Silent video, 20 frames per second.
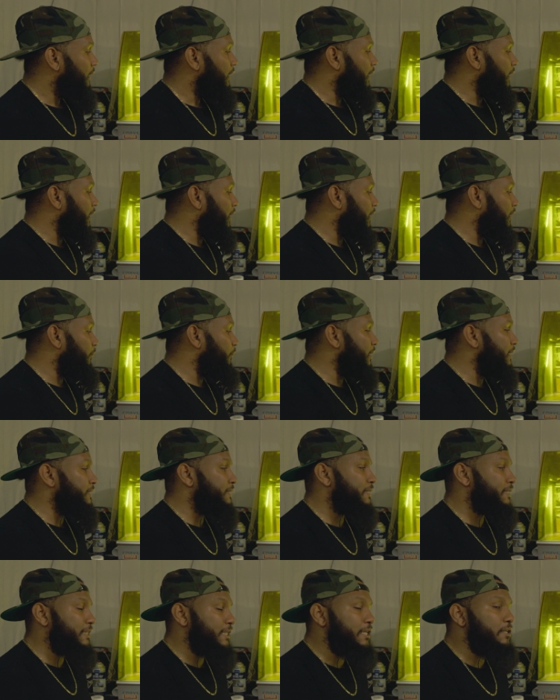It's
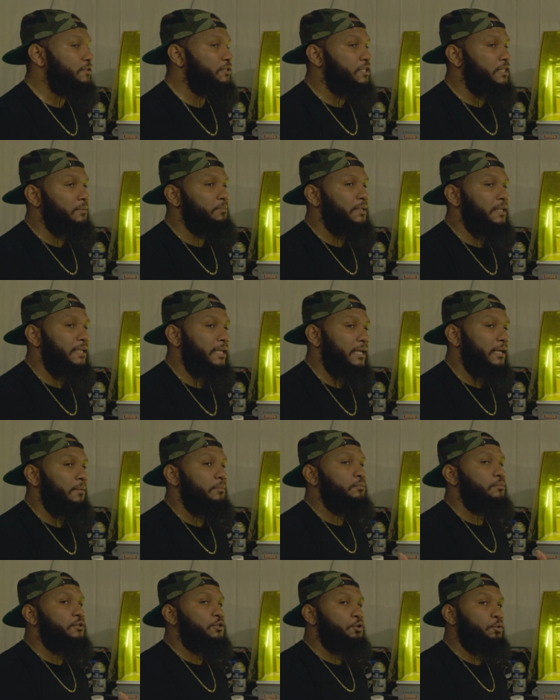still something that
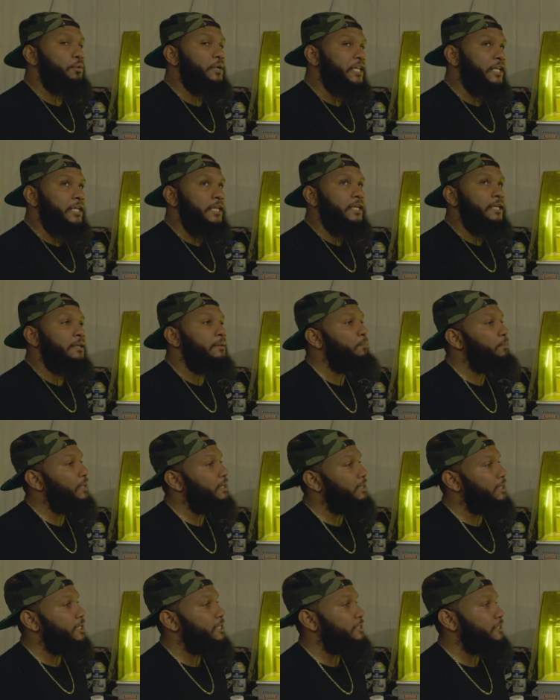I'm tweaking,
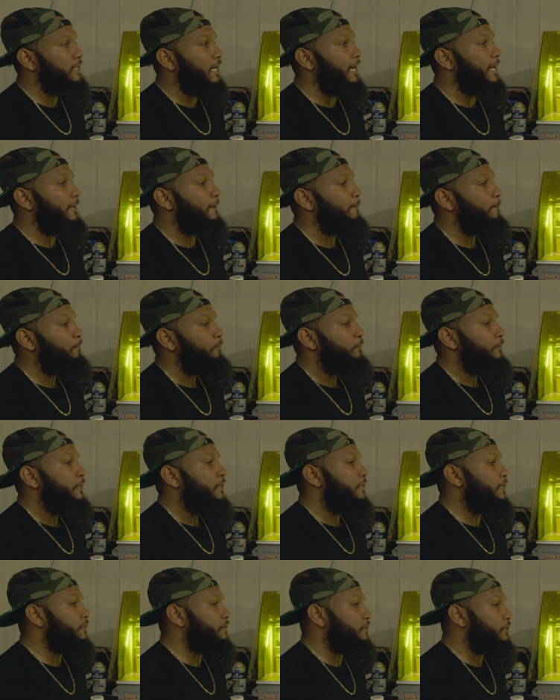but there's
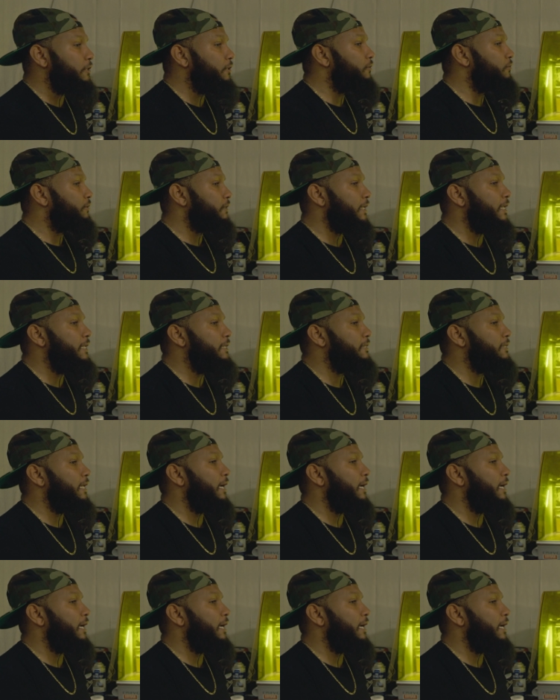little things that